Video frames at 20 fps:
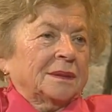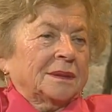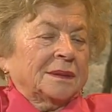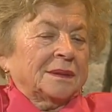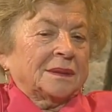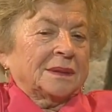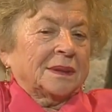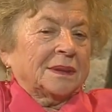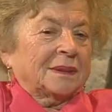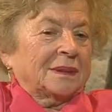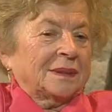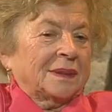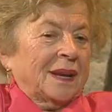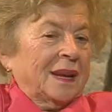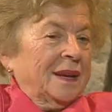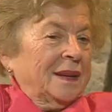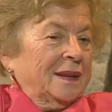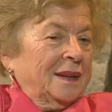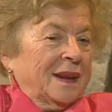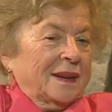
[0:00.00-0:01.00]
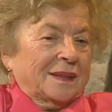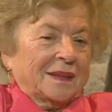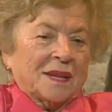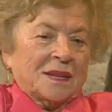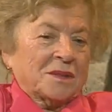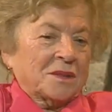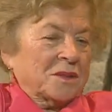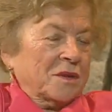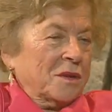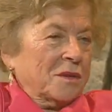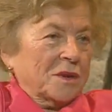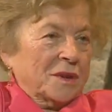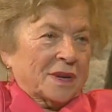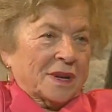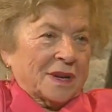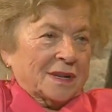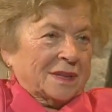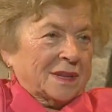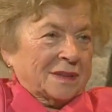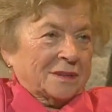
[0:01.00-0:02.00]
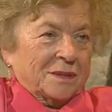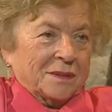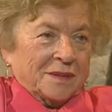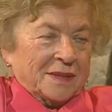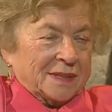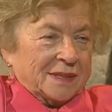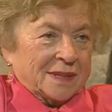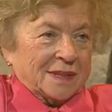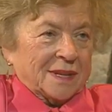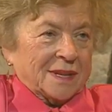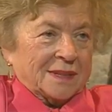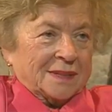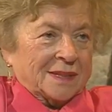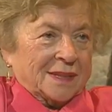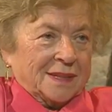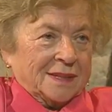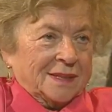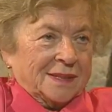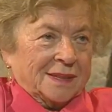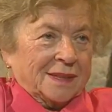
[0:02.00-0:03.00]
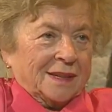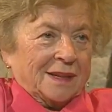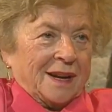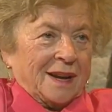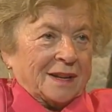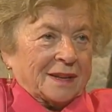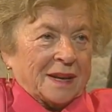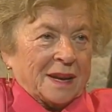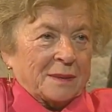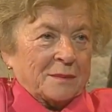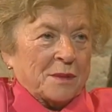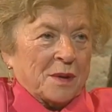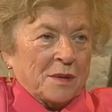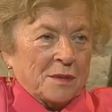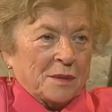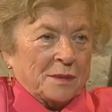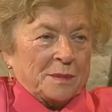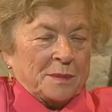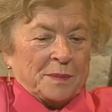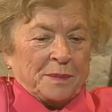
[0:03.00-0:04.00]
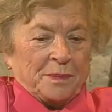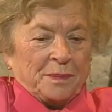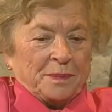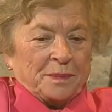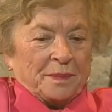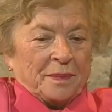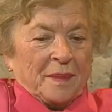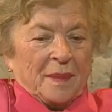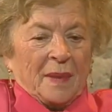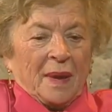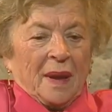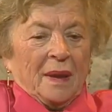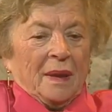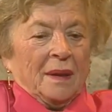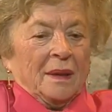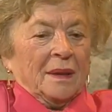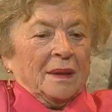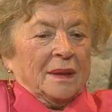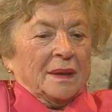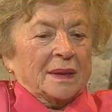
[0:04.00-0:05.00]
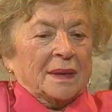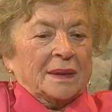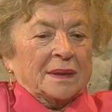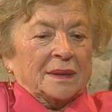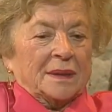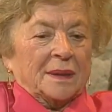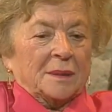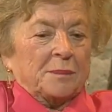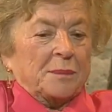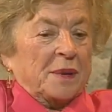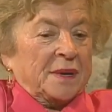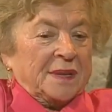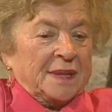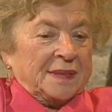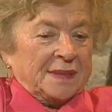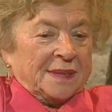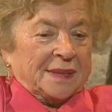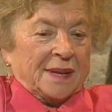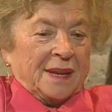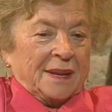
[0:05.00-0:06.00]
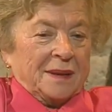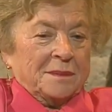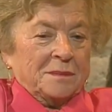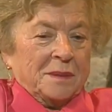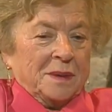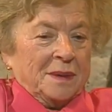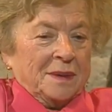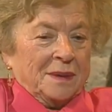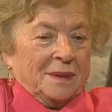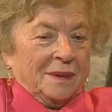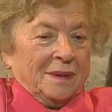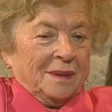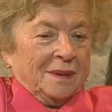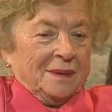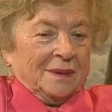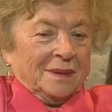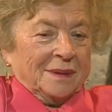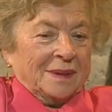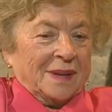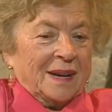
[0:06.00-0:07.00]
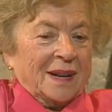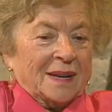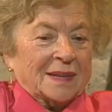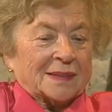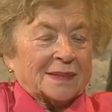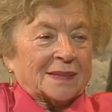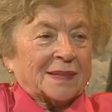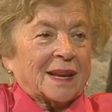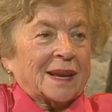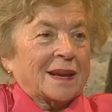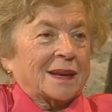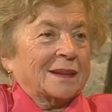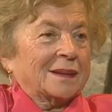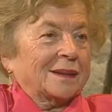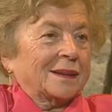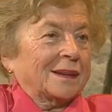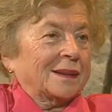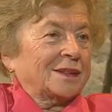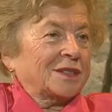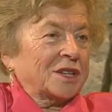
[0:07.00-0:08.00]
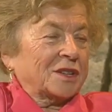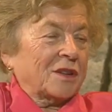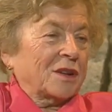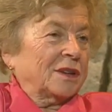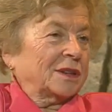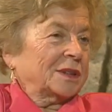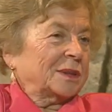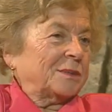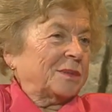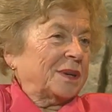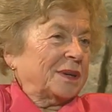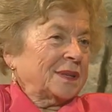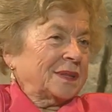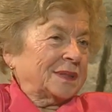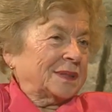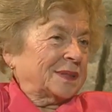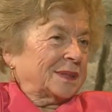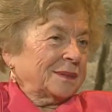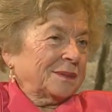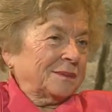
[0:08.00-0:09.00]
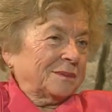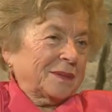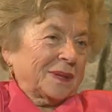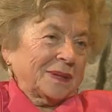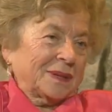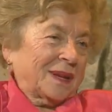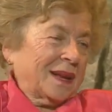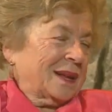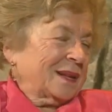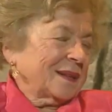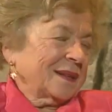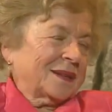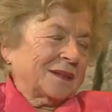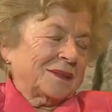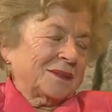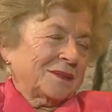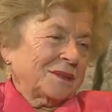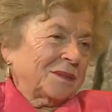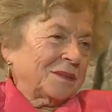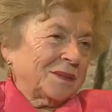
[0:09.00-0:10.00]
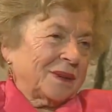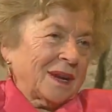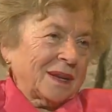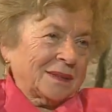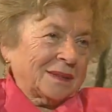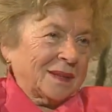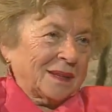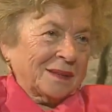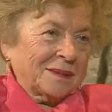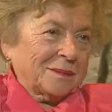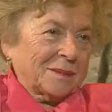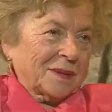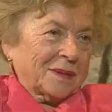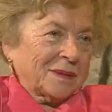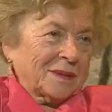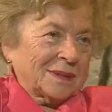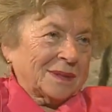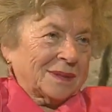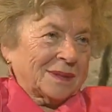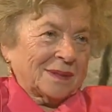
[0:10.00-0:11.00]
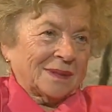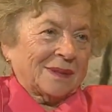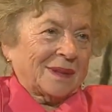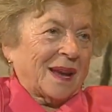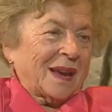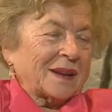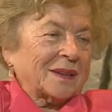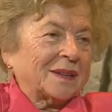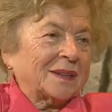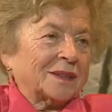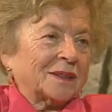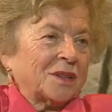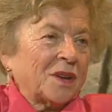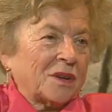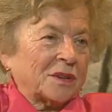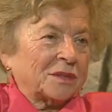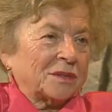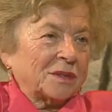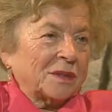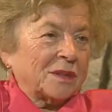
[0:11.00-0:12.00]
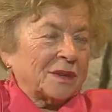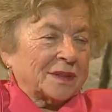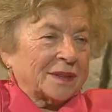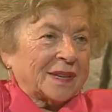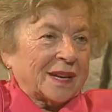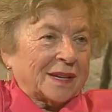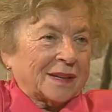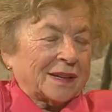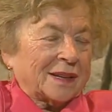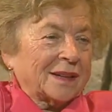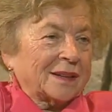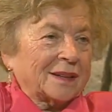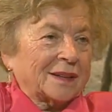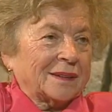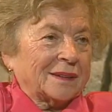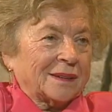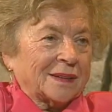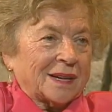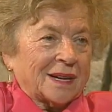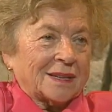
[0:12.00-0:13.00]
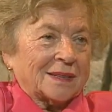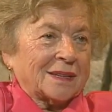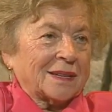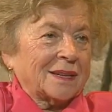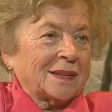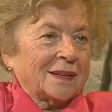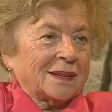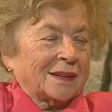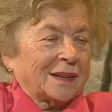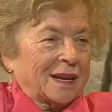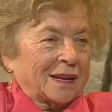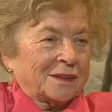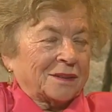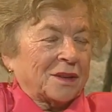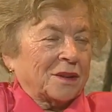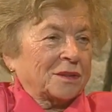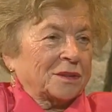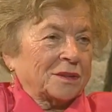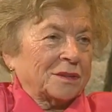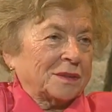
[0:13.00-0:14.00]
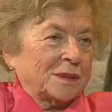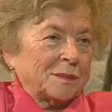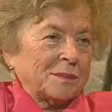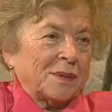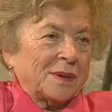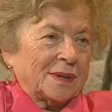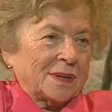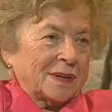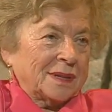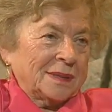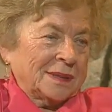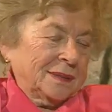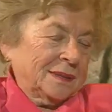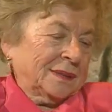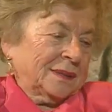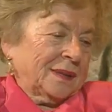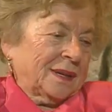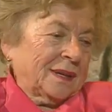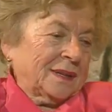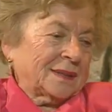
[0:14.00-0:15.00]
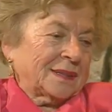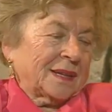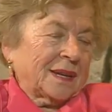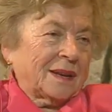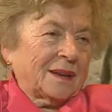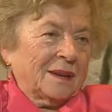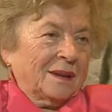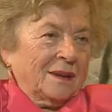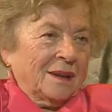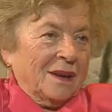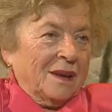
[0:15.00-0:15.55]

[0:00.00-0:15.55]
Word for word: So then I didn't go already to visit his sister. I came home. And the police came the next day. She called the police, but they didn't do nothing because I could talk Hungarian already, and I talked to the police, and I say,